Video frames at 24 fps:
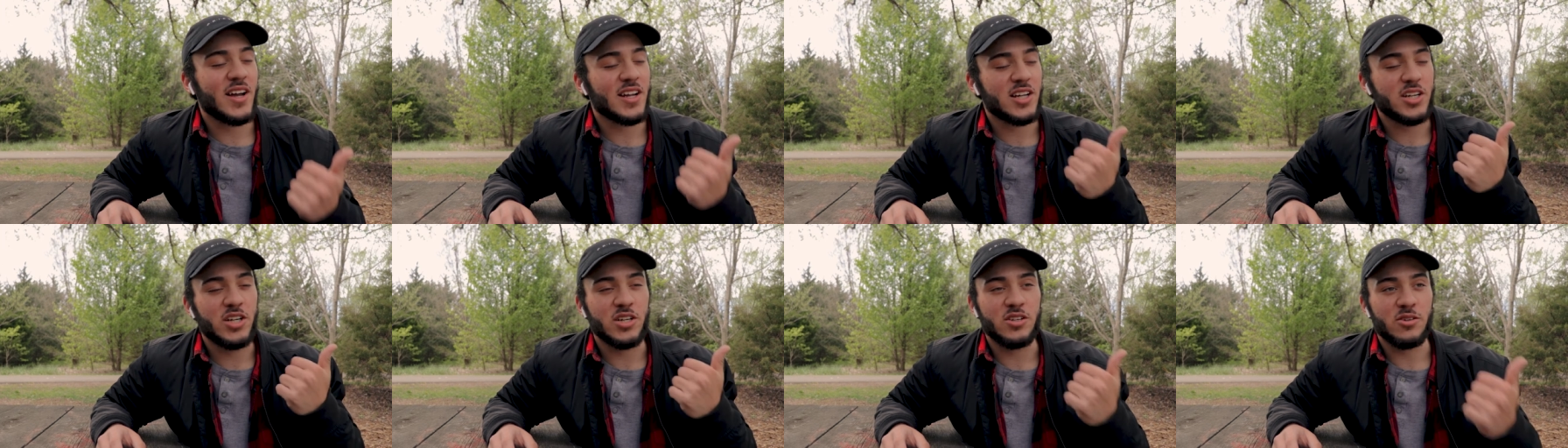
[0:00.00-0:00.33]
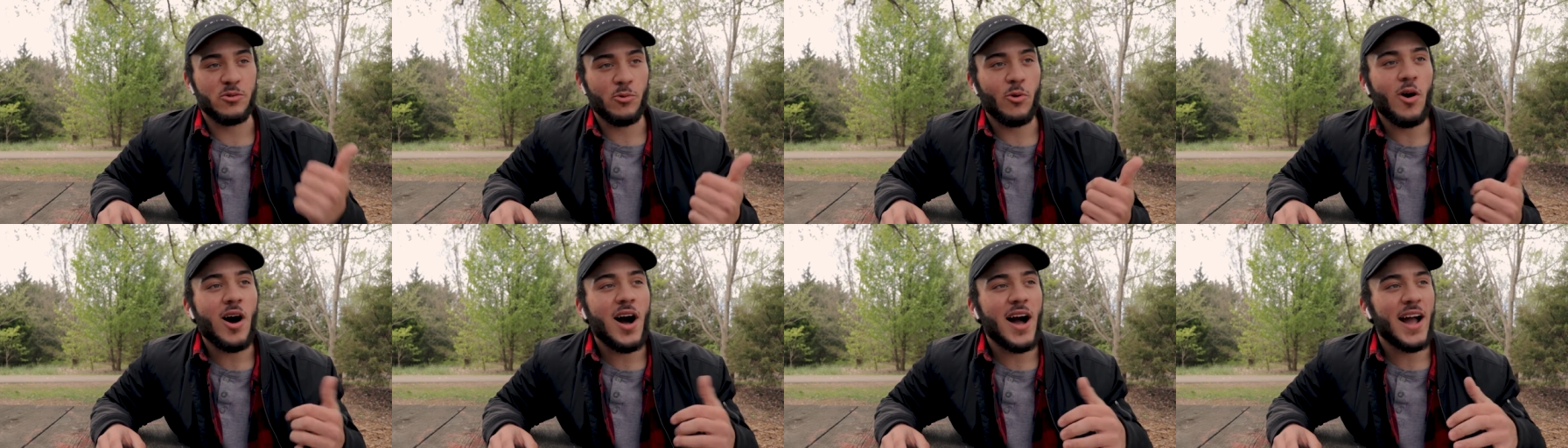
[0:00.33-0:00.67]
I
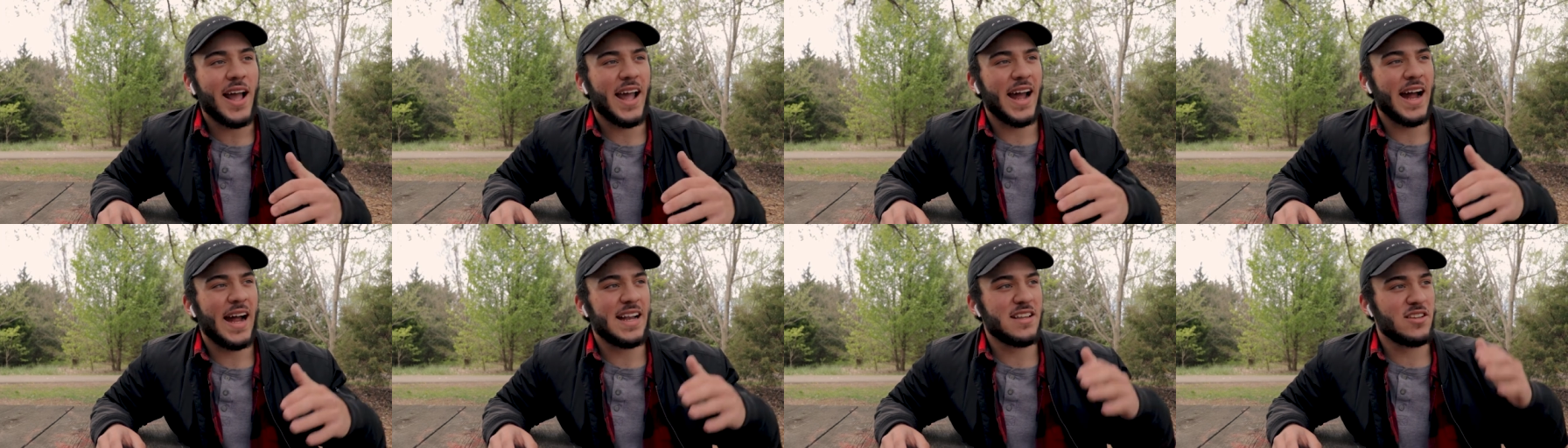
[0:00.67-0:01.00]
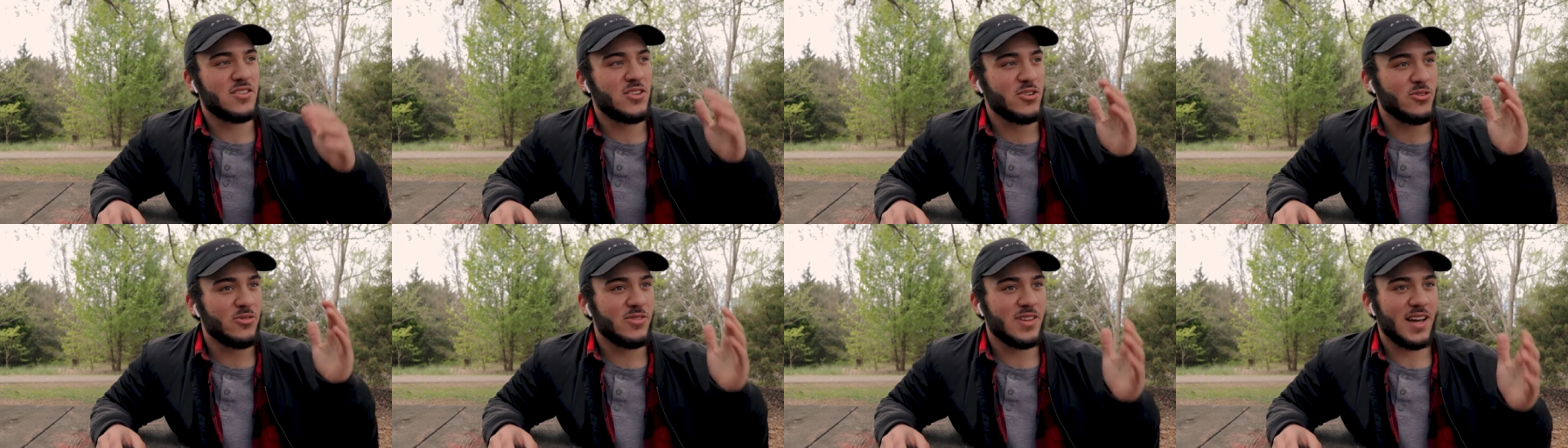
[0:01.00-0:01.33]
couldn't walk, I had to
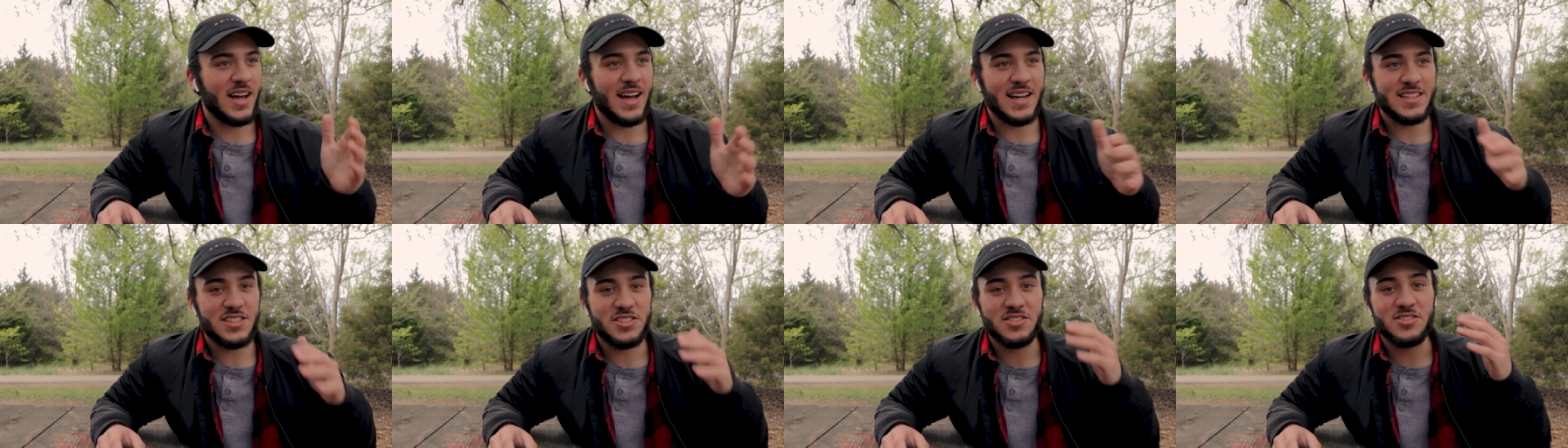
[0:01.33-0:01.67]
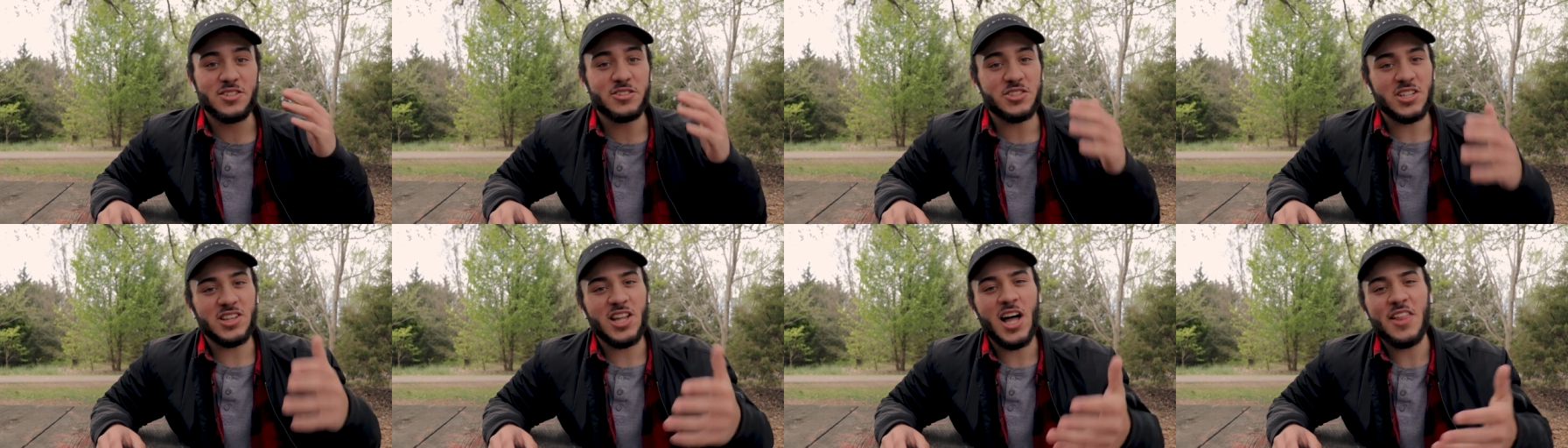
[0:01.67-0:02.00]
do, I,
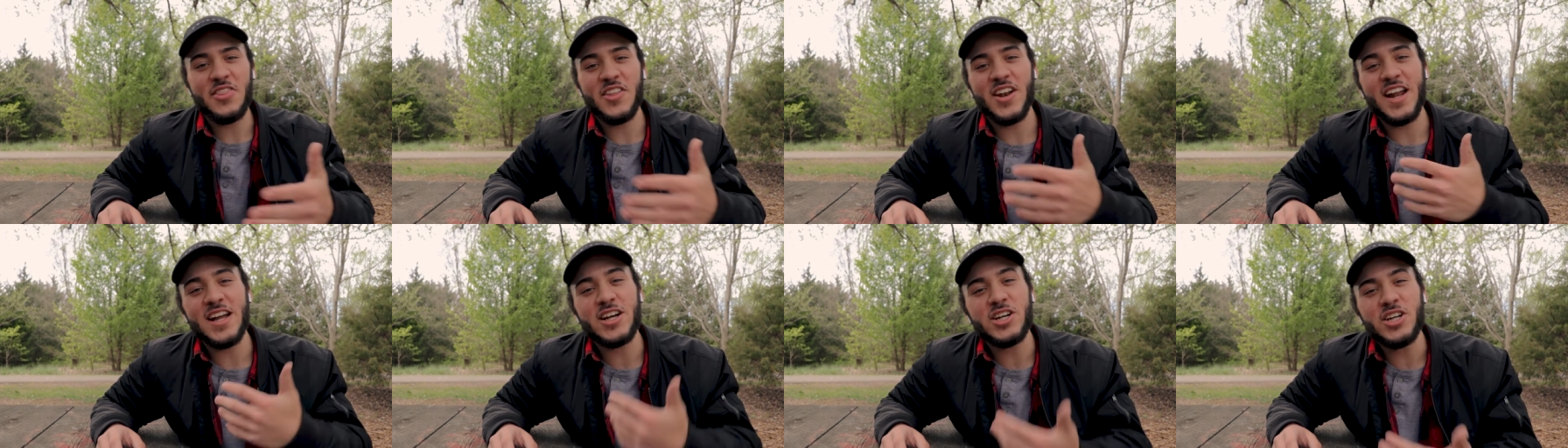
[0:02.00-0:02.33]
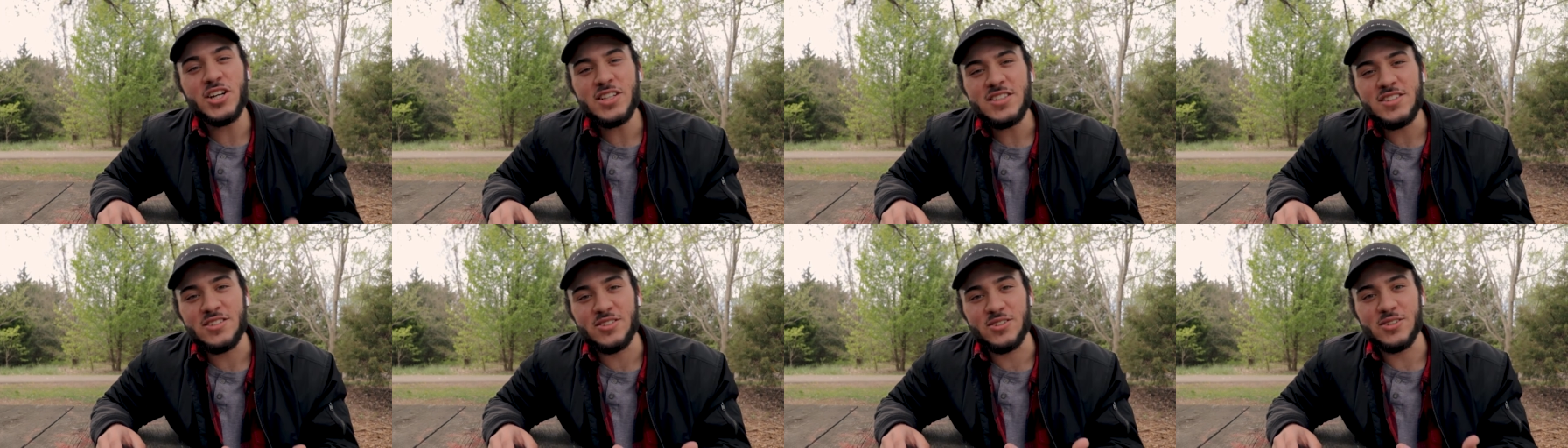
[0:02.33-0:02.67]
there's a lot that I
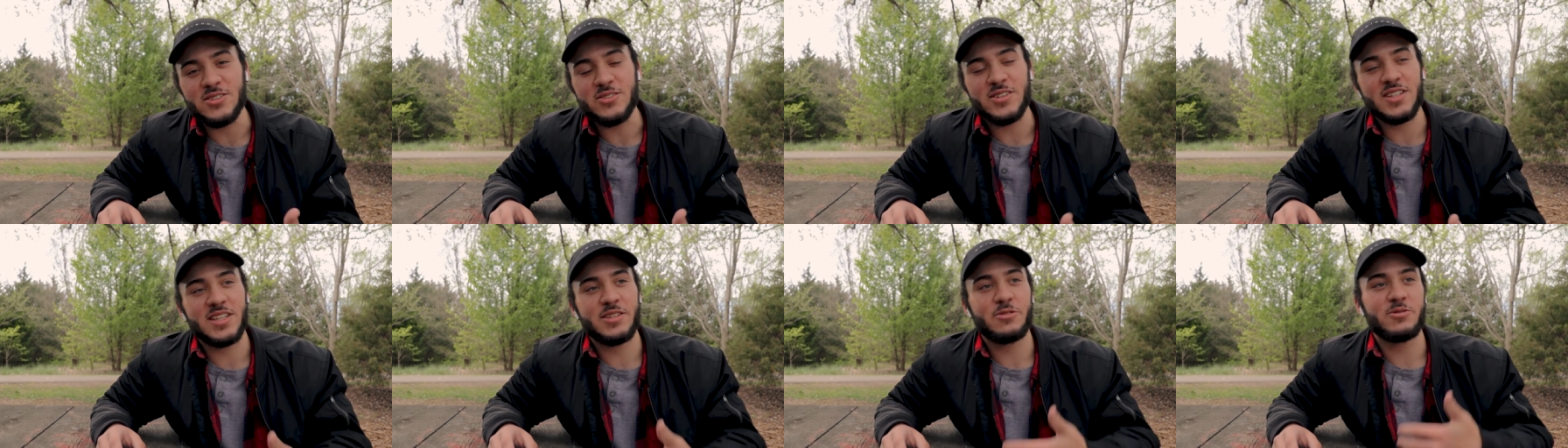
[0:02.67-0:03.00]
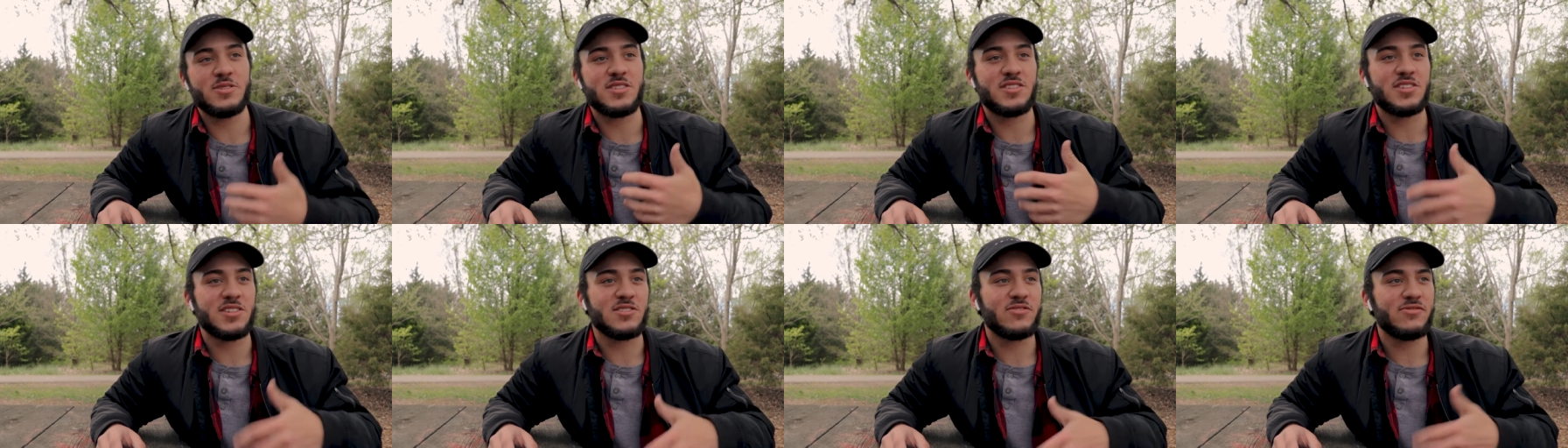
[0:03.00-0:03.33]
couldn't do and it
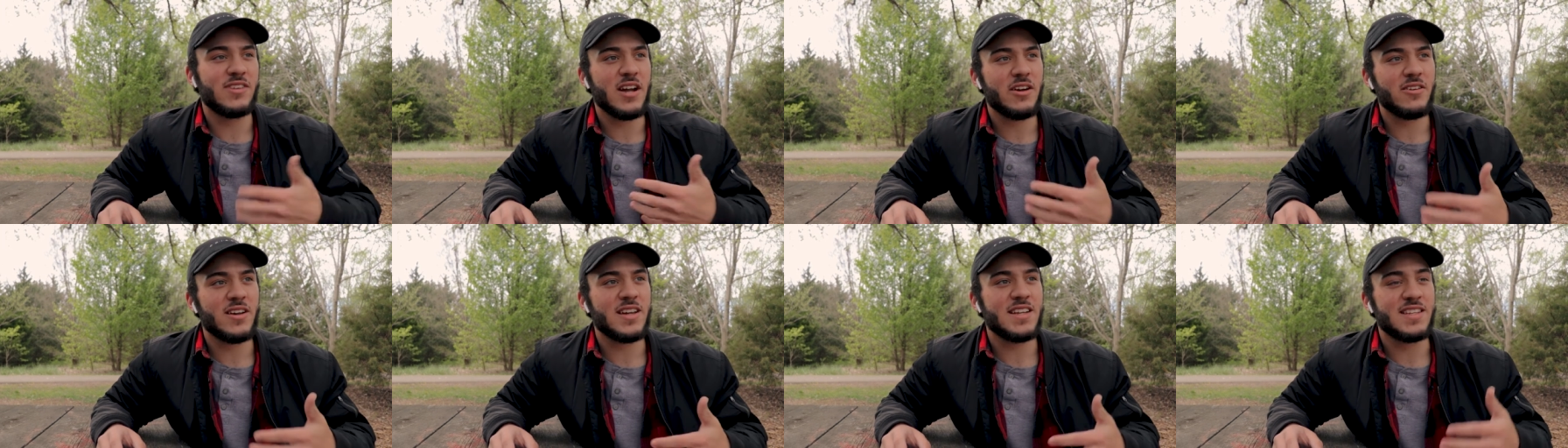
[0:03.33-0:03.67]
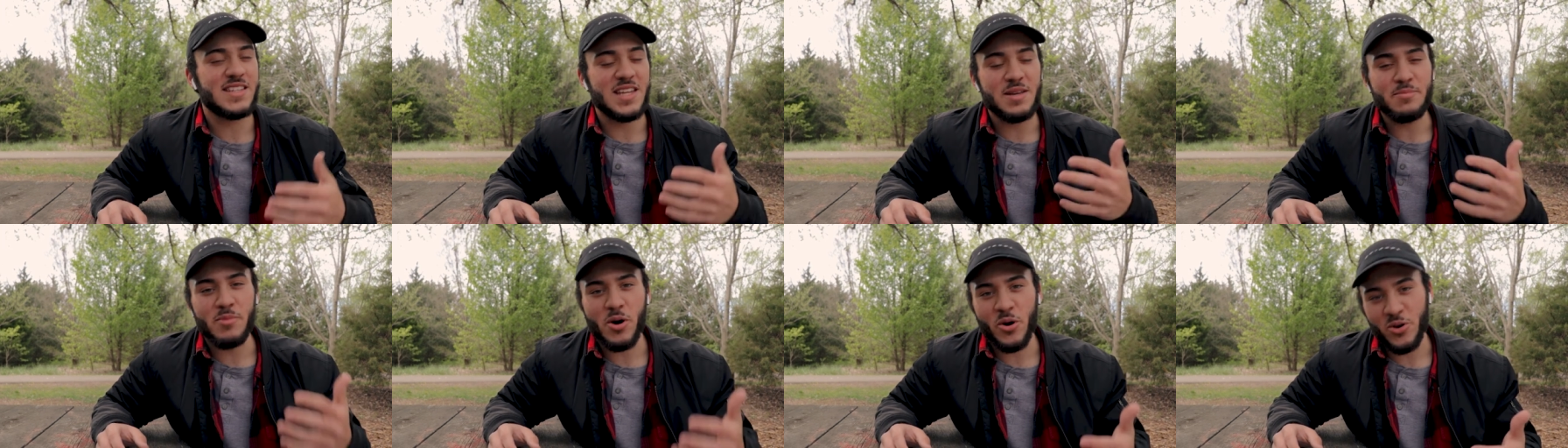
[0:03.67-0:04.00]
was just very
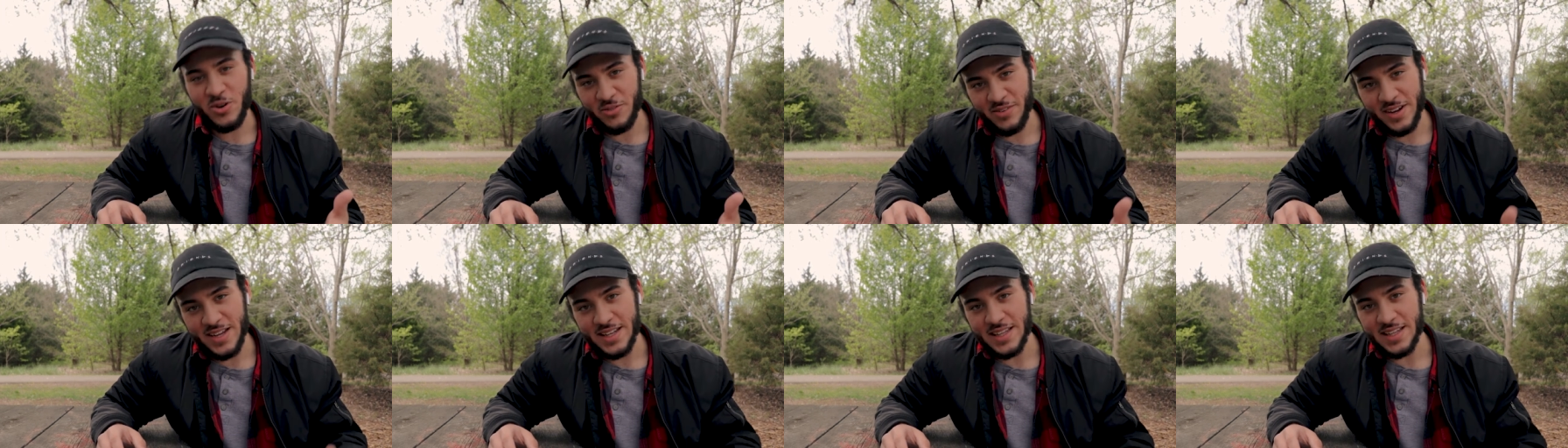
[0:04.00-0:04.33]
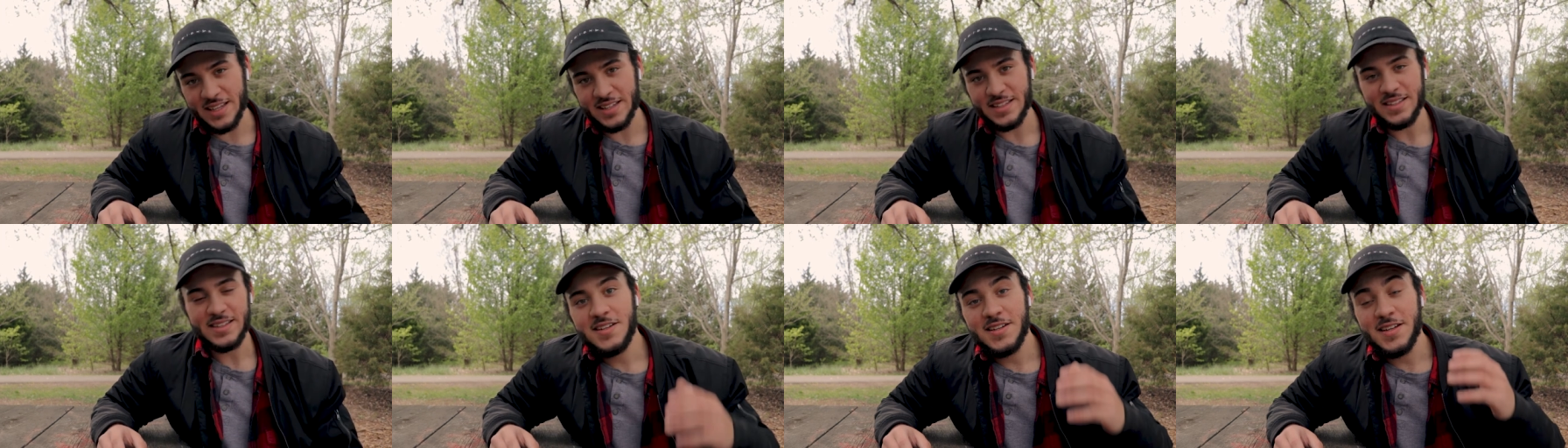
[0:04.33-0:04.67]
demotivating.